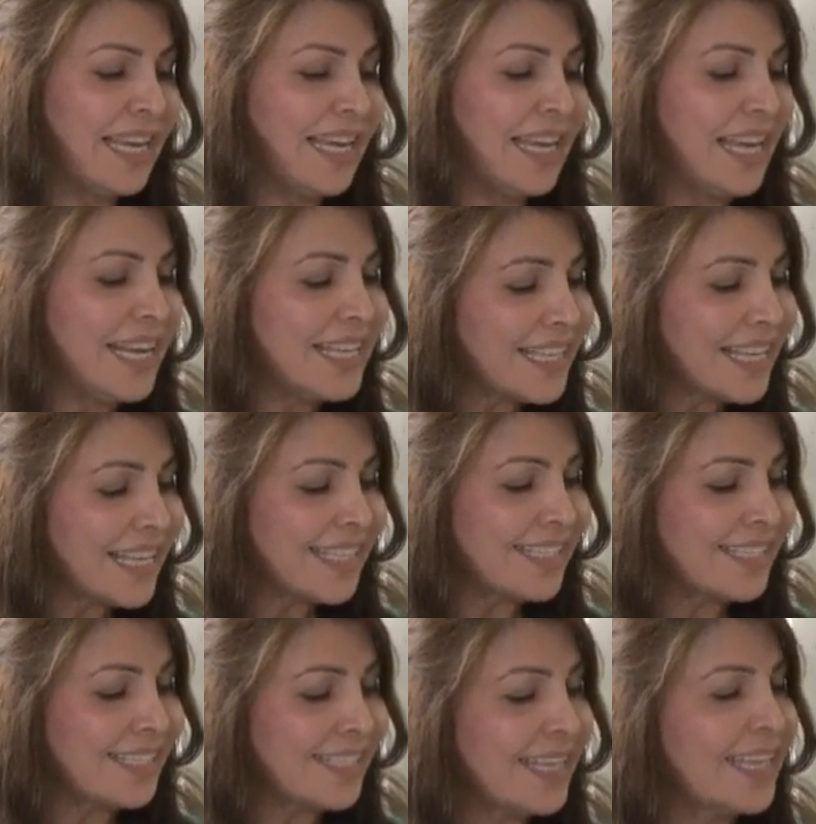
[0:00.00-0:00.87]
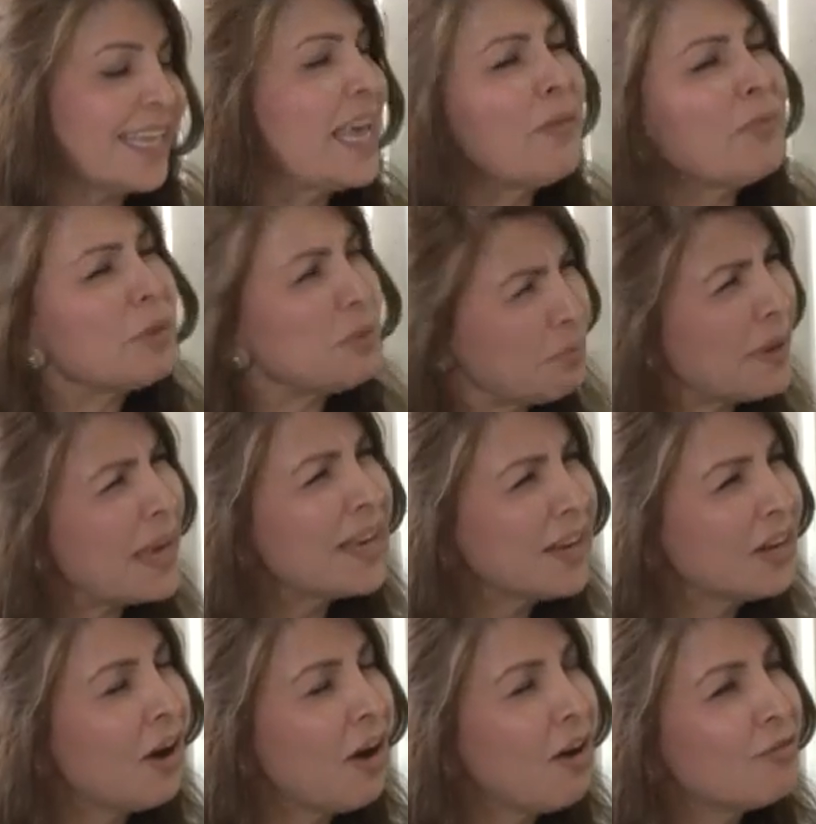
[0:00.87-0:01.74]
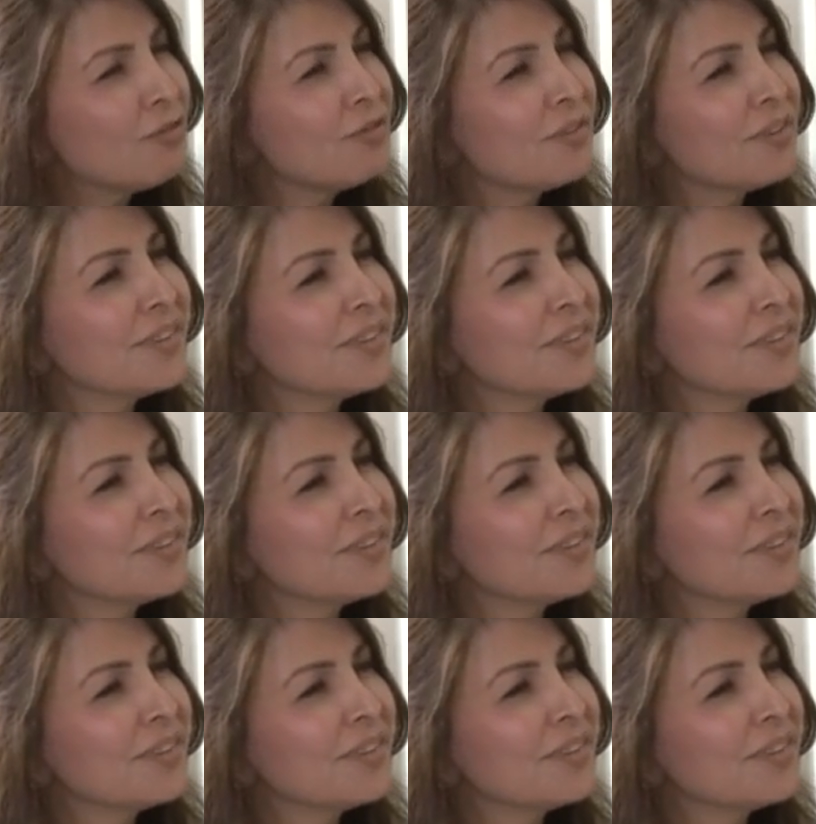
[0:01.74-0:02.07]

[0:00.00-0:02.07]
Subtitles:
Is his gamut paying off?